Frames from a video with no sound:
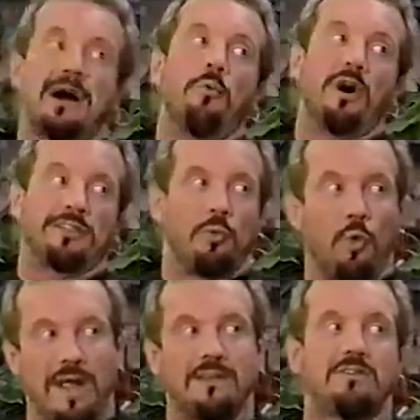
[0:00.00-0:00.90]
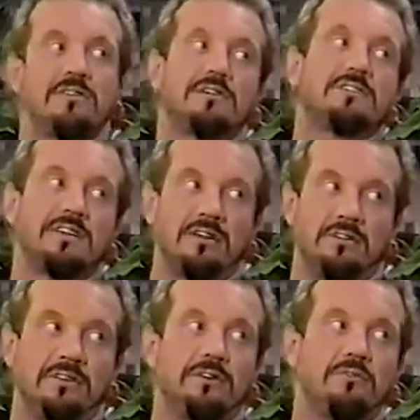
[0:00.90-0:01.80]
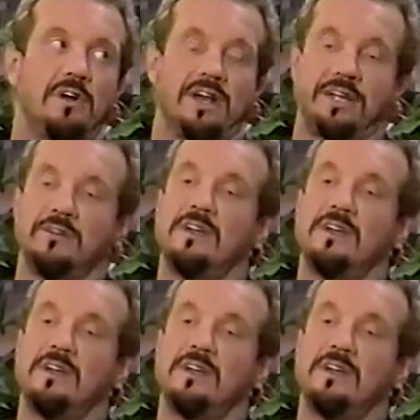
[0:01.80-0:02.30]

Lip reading: I want the white cooked, yellow, a little runny.